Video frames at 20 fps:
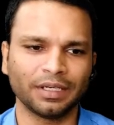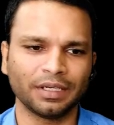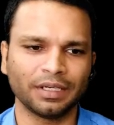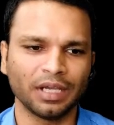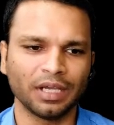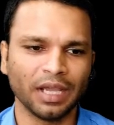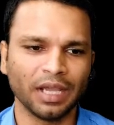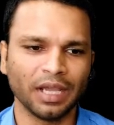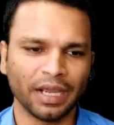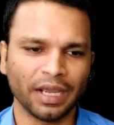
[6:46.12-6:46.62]

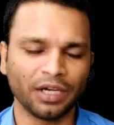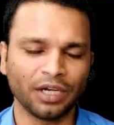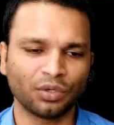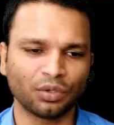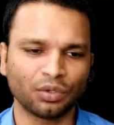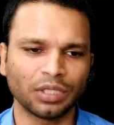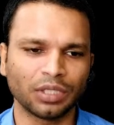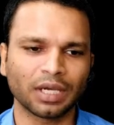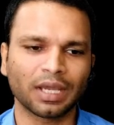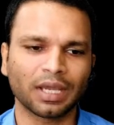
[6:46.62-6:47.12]
into the
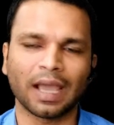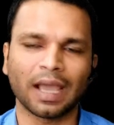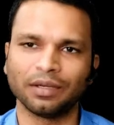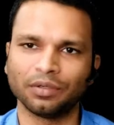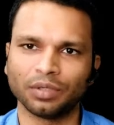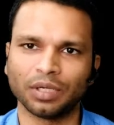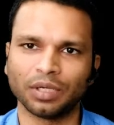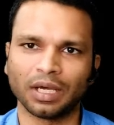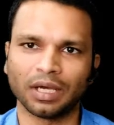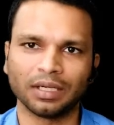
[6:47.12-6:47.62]
cannula.
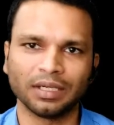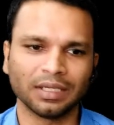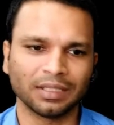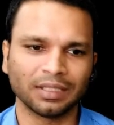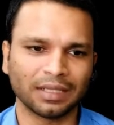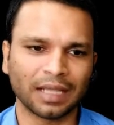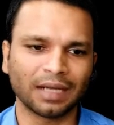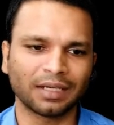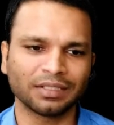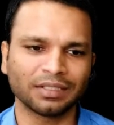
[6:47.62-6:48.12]
That
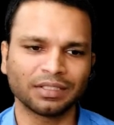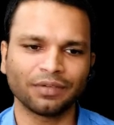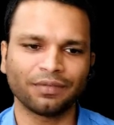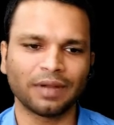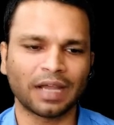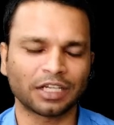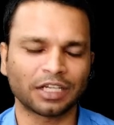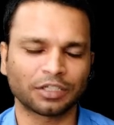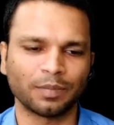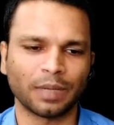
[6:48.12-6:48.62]
is the
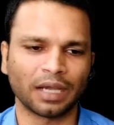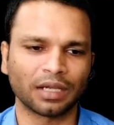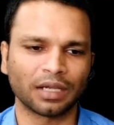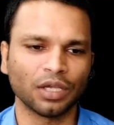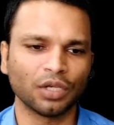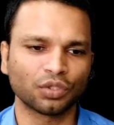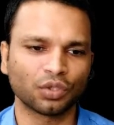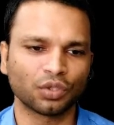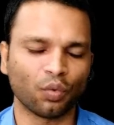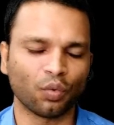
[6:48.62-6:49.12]
flashback. So
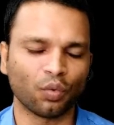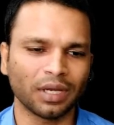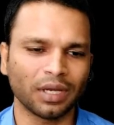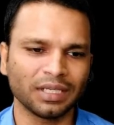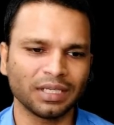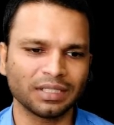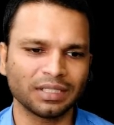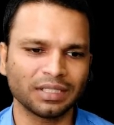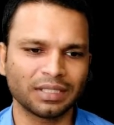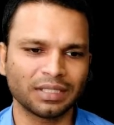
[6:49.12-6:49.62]
one is
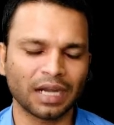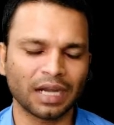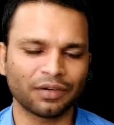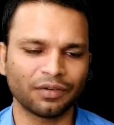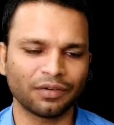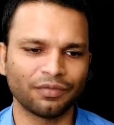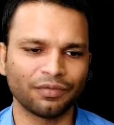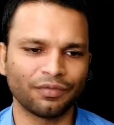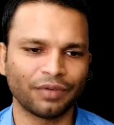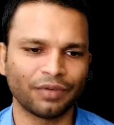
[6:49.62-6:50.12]
that
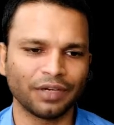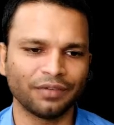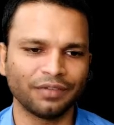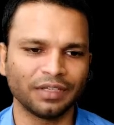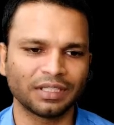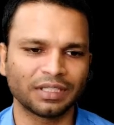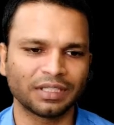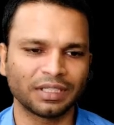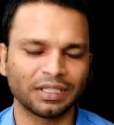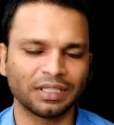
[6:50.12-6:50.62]
when we see
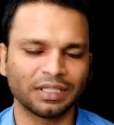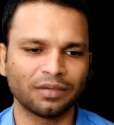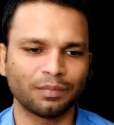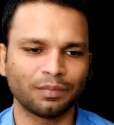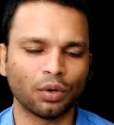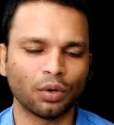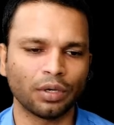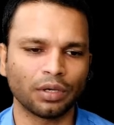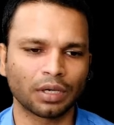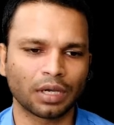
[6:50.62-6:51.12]
the
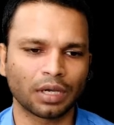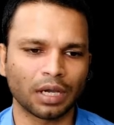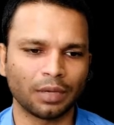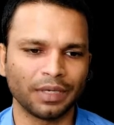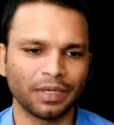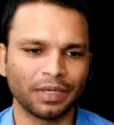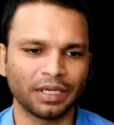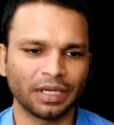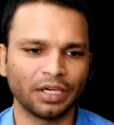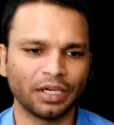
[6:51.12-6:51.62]
blood coming
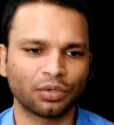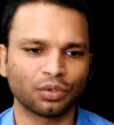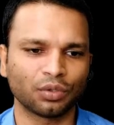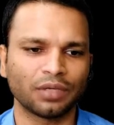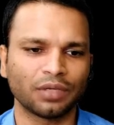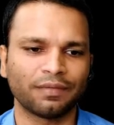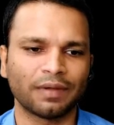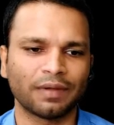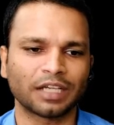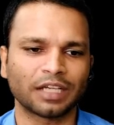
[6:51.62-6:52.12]
into the
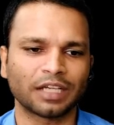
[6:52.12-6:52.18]
flashback